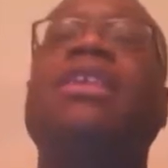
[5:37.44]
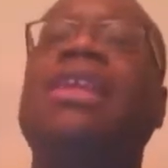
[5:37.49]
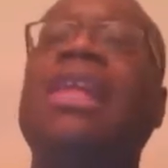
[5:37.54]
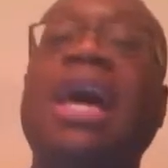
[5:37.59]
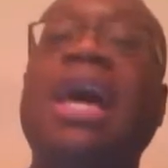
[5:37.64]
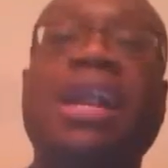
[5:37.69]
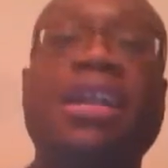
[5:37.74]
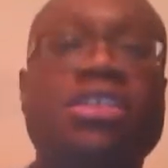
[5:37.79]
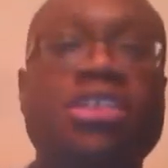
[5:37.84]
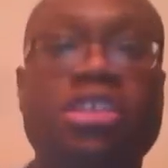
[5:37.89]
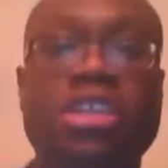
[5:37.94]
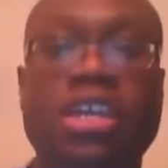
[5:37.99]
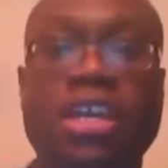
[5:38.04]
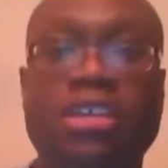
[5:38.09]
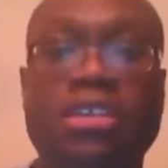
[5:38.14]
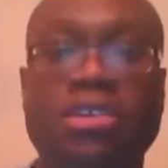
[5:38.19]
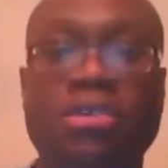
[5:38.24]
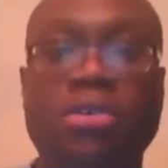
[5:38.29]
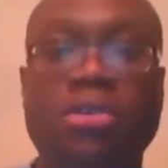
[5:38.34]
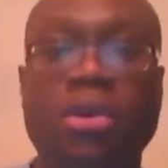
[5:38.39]
a lot of
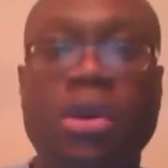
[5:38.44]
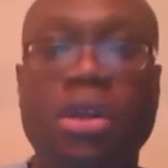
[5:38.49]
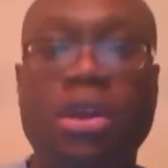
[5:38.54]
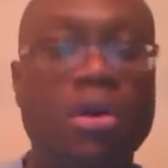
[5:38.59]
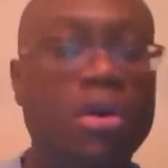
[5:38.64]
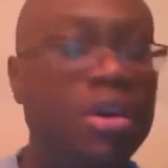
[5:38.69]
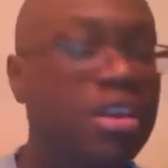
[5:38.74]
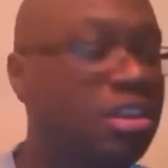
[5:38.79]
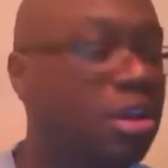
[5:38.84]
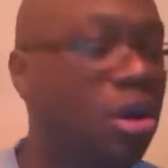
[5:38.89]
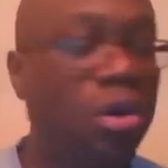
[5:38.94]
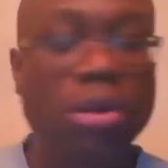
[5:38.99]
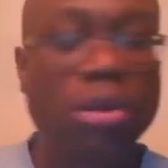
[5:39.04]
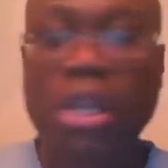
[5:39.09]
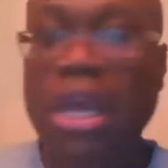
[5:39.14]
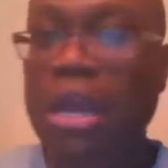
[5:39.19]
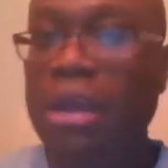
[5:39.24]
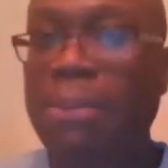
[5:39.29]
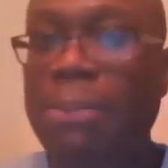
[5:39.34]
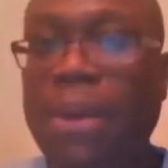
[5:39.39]
chess going on. It's a whole
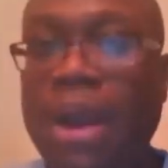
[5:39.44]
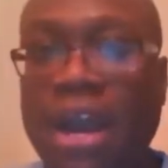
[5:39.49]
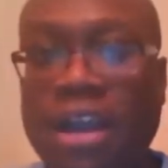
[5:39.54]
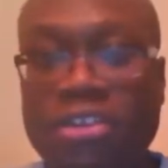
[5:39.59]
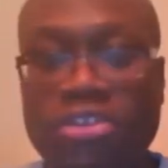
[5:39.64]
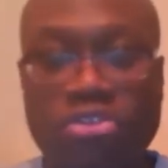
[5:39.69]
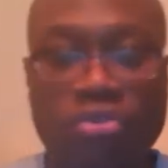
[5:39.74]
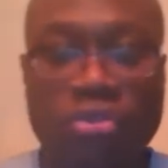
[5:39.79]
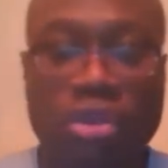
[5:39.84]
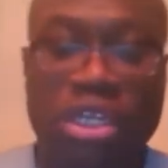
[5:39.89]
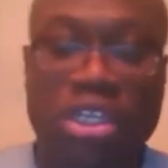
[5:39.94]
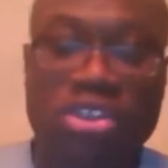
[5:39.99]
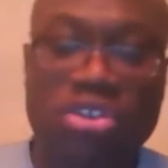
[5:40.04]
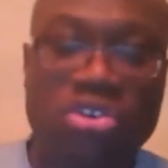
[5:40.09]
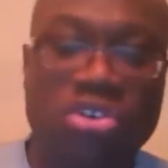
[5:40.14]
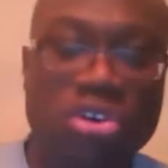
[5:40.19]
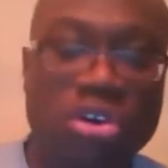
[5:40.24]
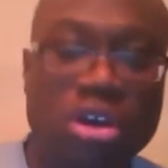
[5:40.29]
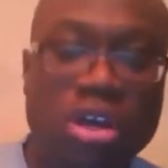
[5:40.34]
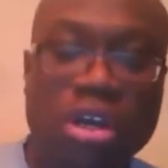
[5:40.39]
lot of posturing.
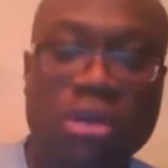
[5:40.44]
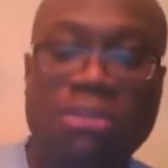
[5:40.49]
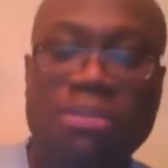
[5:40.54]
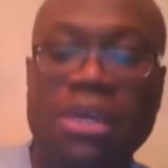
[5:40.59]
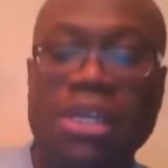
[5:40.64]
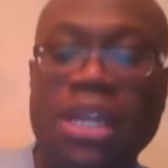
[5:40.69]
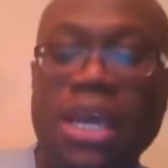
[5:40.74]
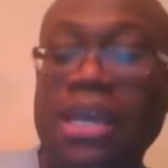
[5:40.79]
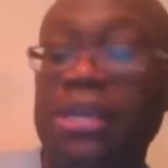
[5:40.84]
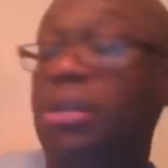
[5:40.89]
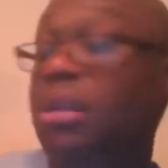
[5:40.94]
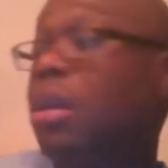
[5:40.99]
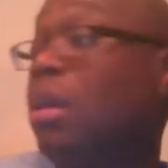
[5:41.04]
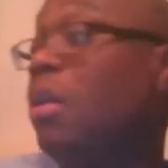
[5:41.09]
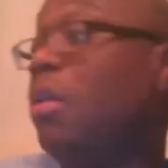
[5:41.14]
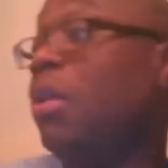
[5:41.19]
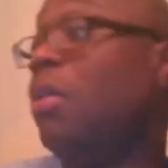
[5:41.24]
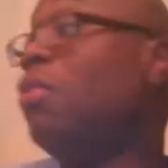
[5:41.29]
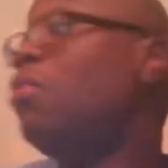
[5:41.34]
You're going to be like, no, I